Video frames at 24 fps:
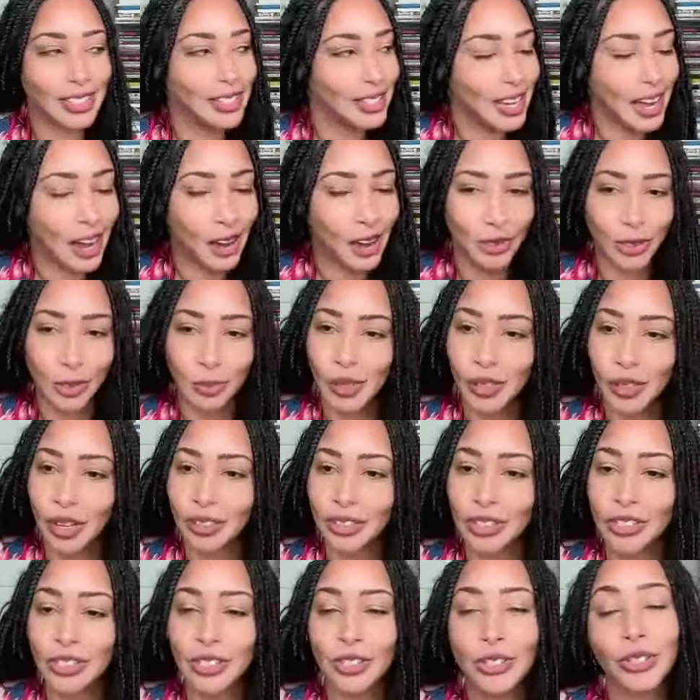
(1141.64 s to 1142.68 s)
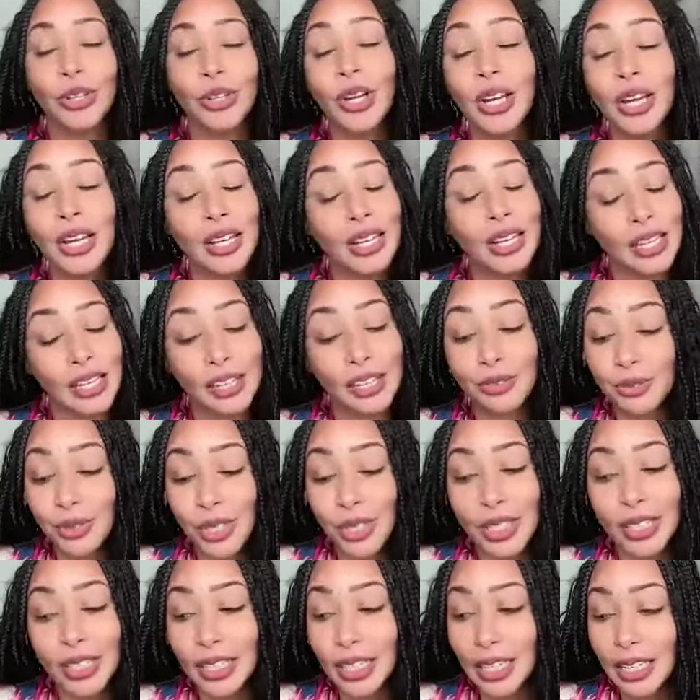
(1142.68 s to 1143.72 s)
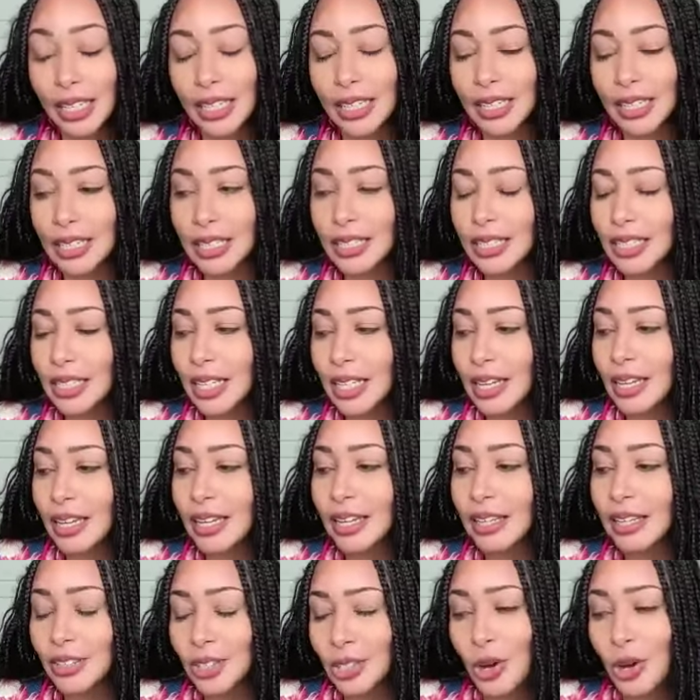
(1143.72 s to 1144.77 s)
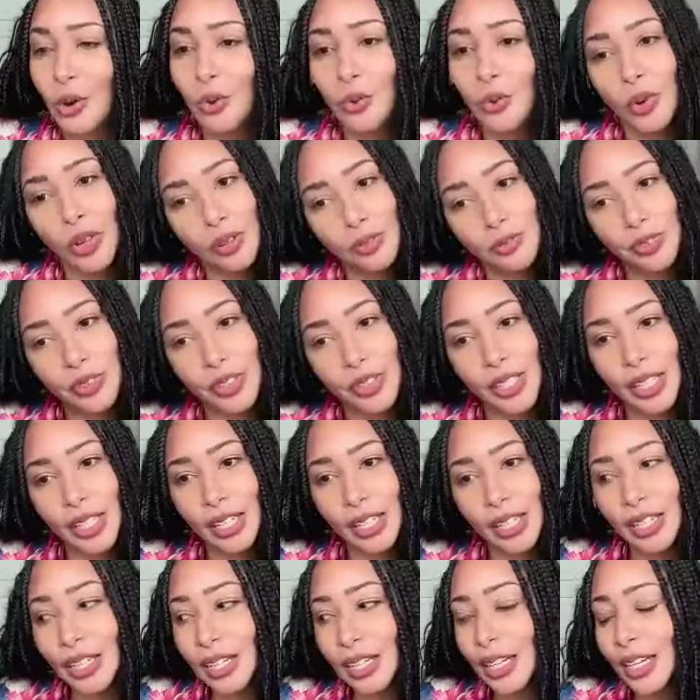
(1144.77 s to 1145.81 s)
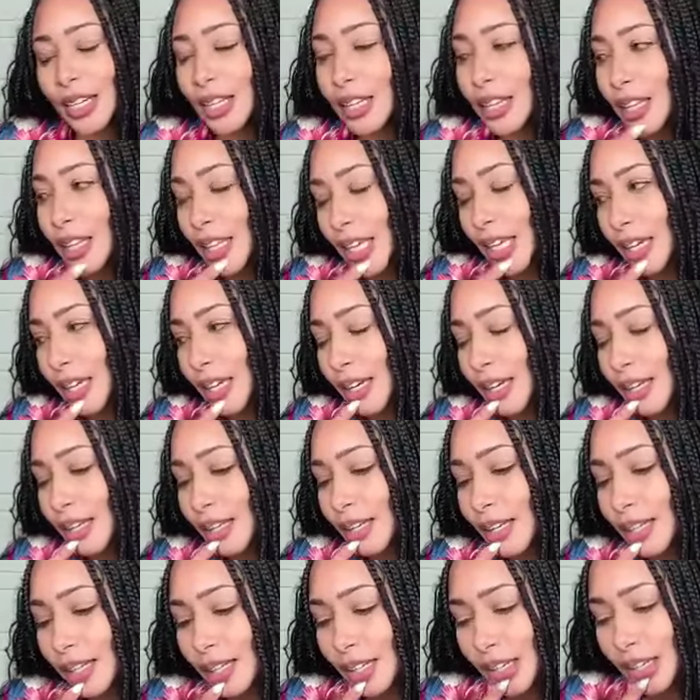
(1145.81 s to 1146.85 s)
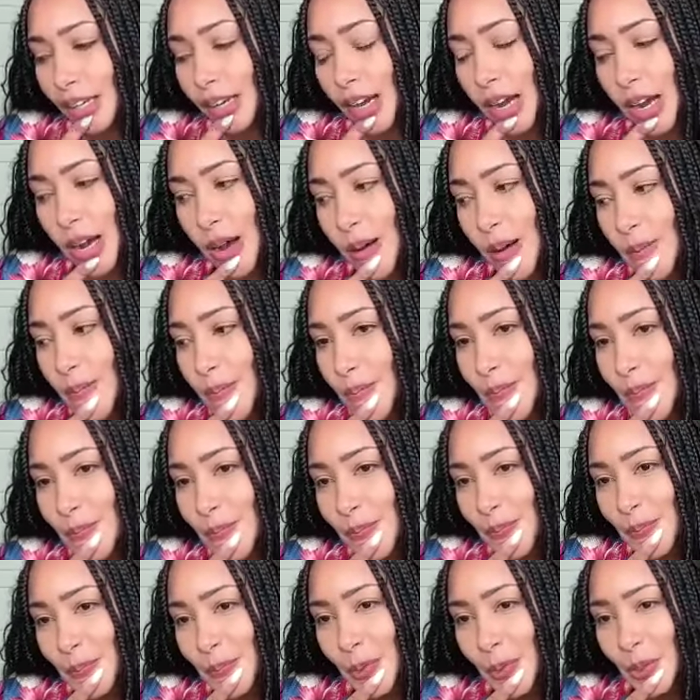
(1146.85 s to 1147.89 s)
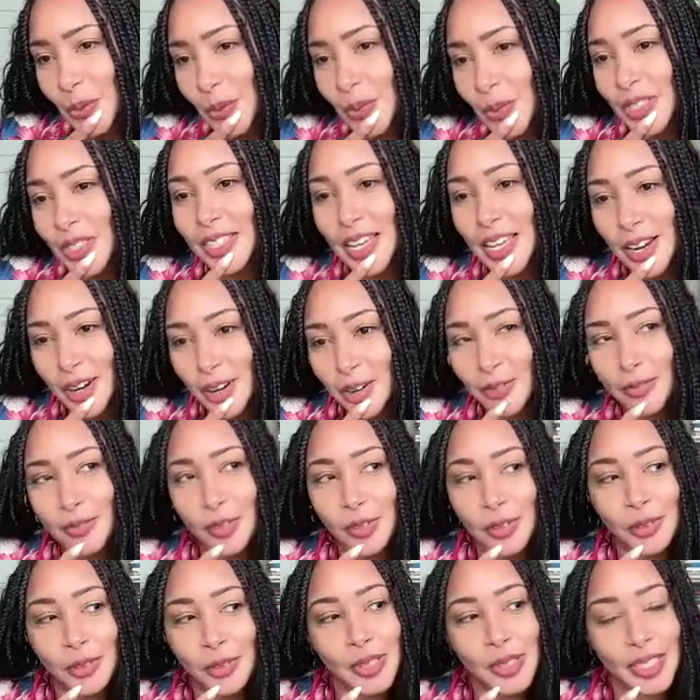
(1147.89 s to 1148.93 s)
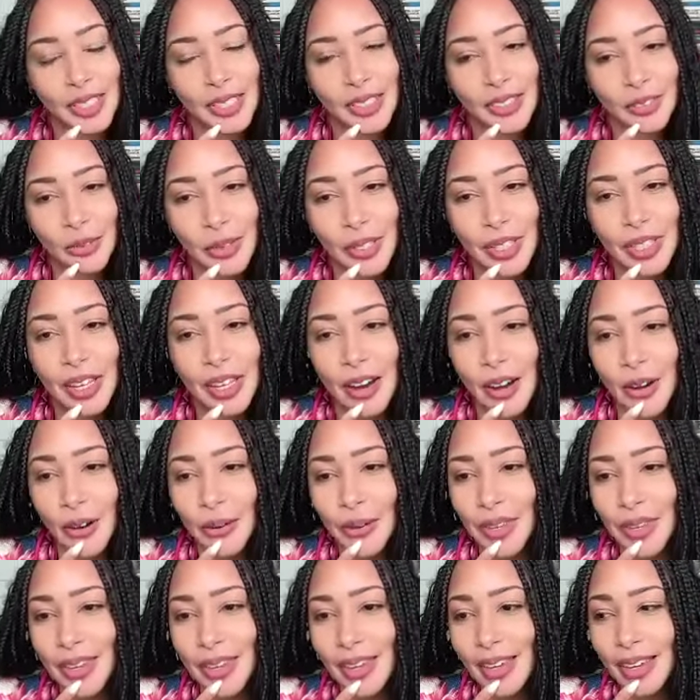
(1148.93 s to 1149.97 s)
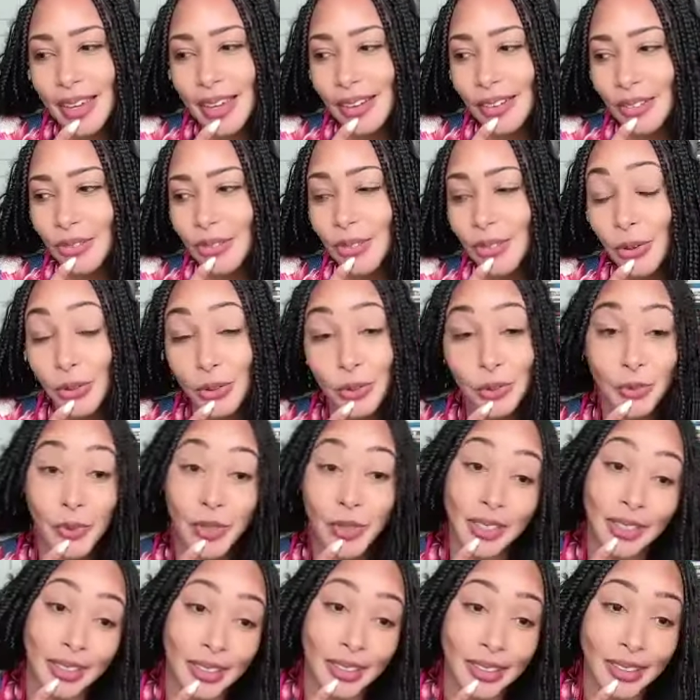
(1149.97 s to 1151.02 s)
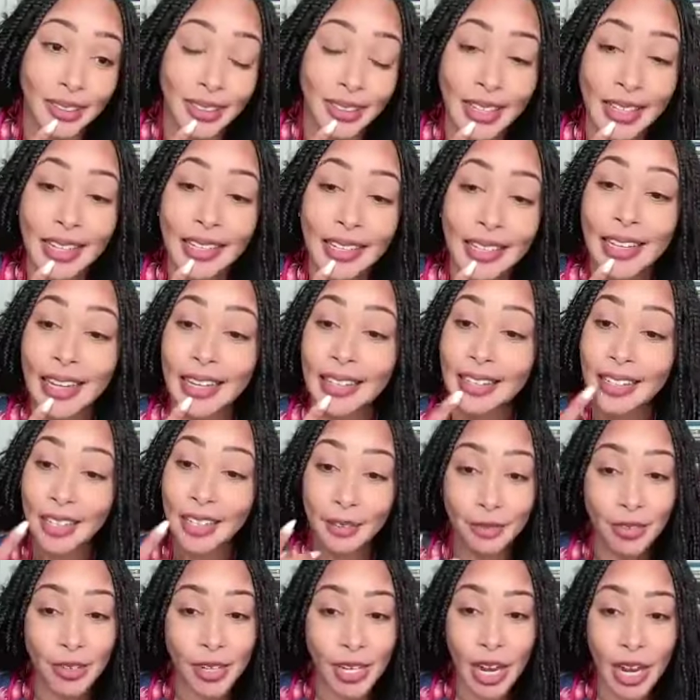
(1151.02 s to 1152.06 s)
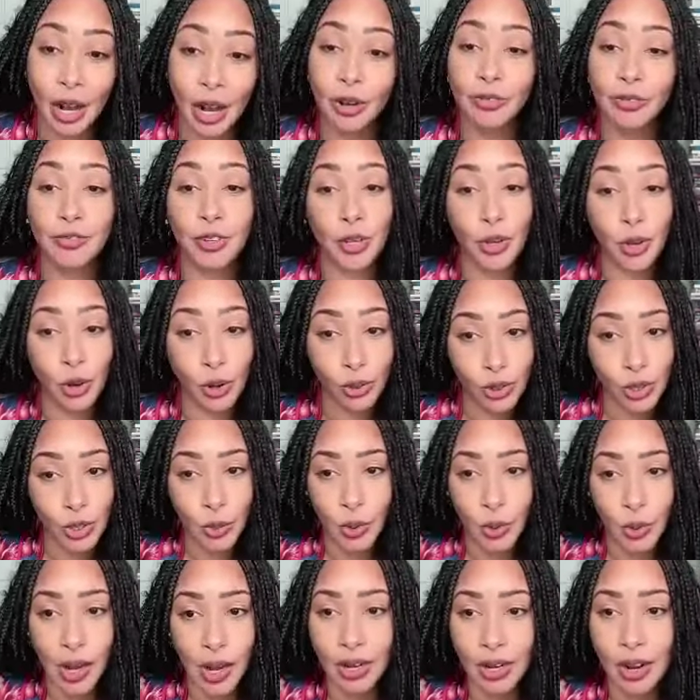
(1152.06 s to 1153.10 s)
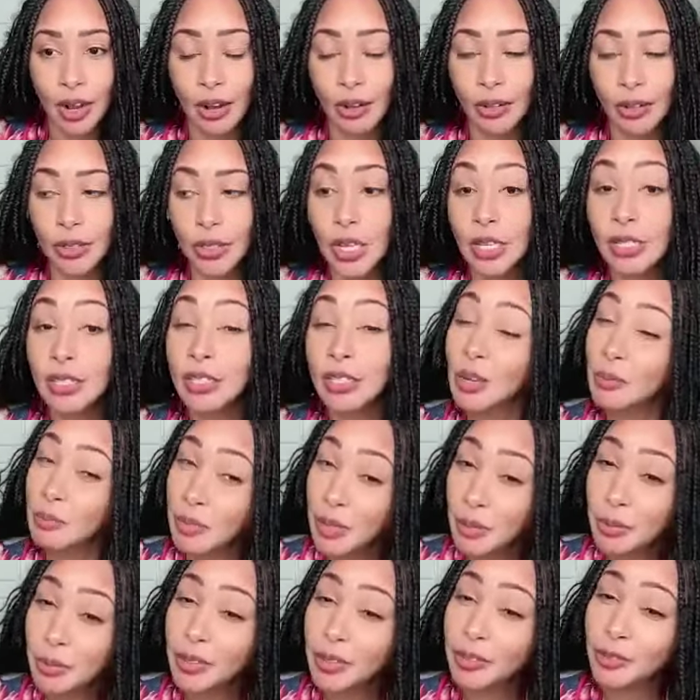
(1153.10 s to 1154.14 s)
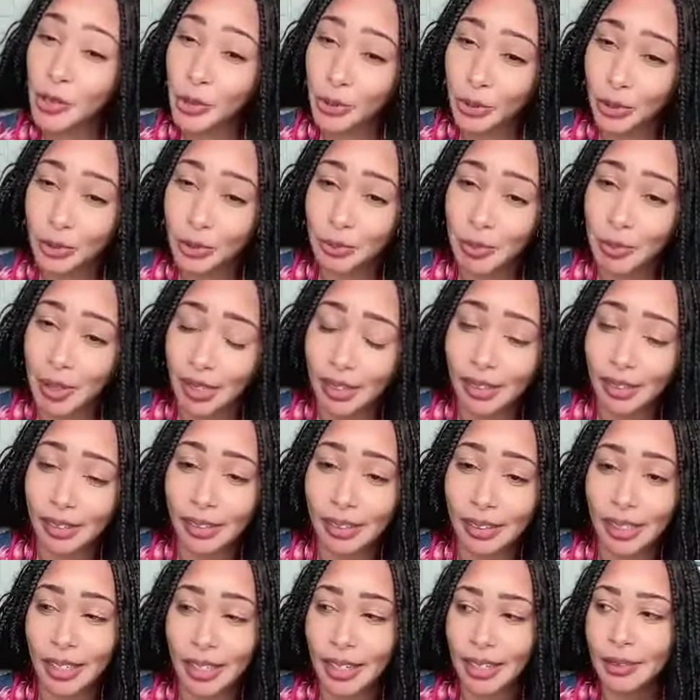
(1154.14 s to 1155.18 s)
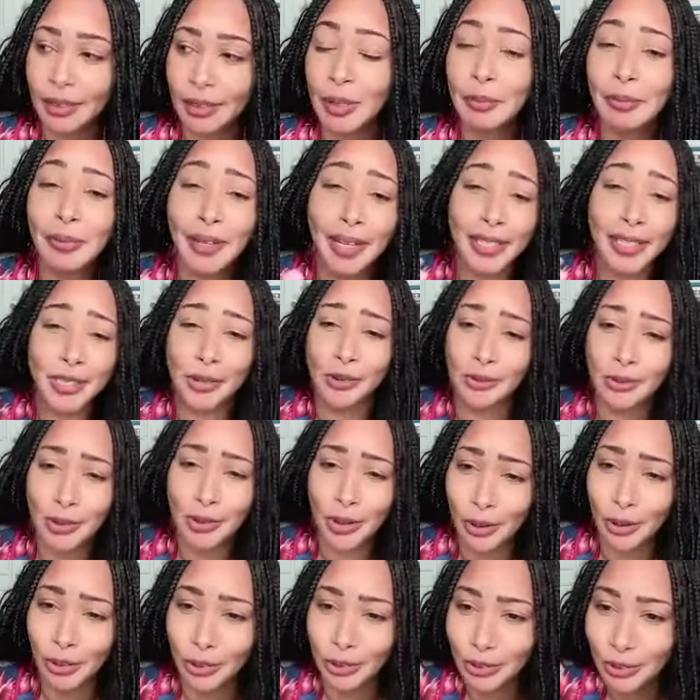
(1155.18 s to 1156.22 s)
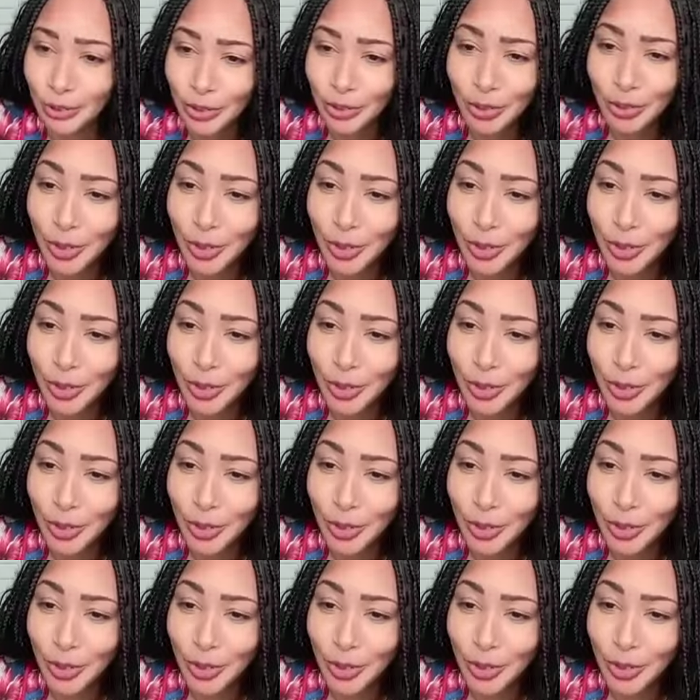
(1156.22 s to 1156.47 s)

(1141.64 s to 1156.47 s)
this house belongs to who. It really is. He so willfully, I think, um was careful with how he wrote the will, that even now if you go to White House, and some people have told me, people I don't know